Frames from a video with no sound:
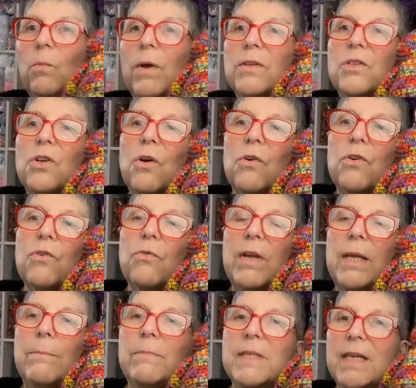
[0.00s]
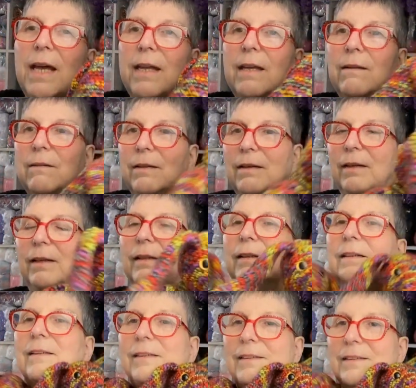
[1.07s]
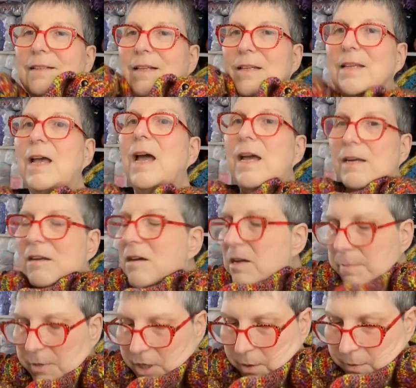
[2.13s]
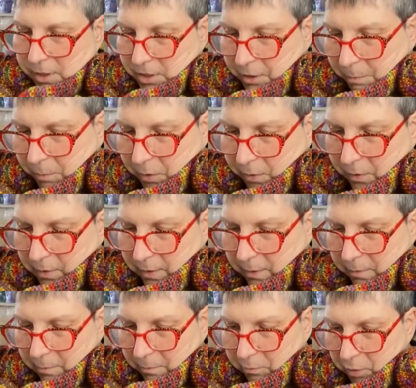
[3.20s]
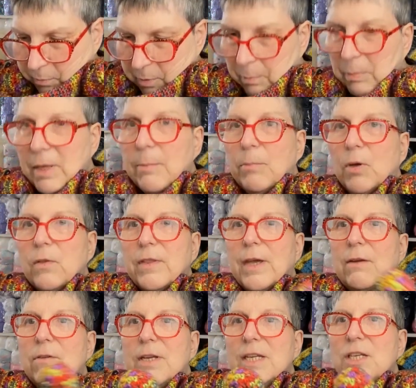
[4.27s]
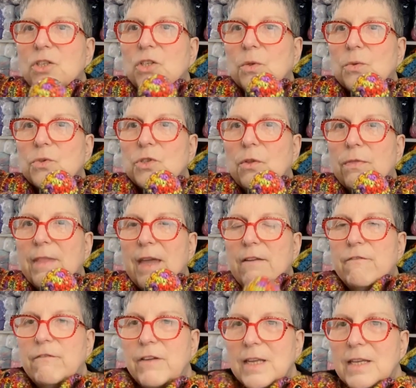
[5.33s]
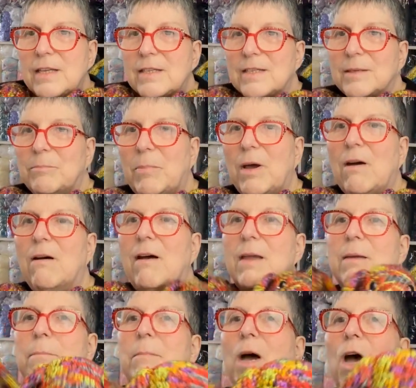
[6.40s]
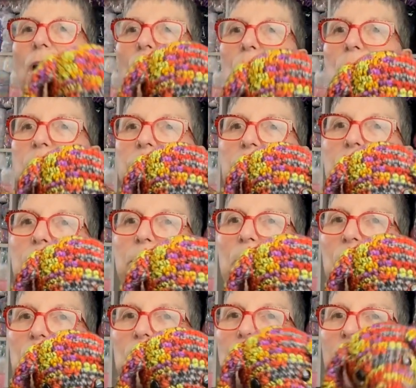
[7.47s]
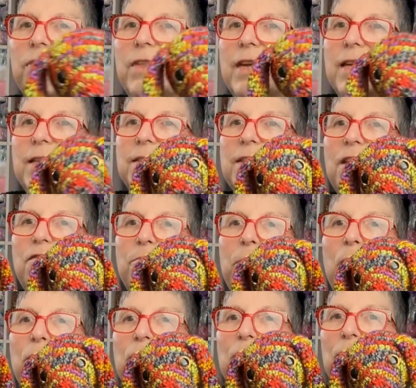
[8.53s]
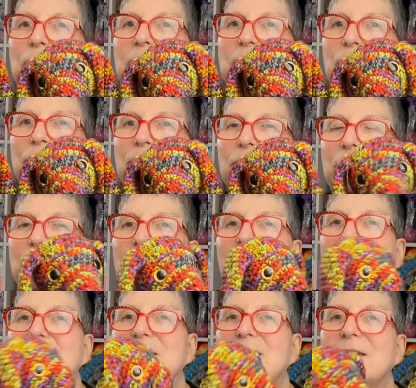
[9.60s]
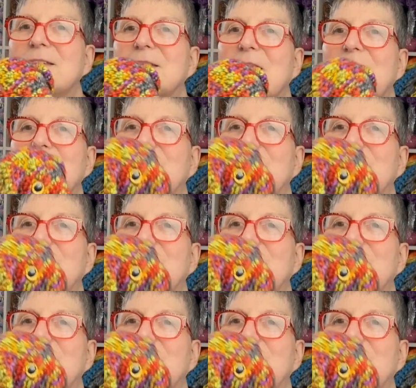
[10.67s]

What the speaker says: one's got a cream tail. And I'm going to probably put their initials on their feet. But I am over the moon with these. They've both got different faces. They've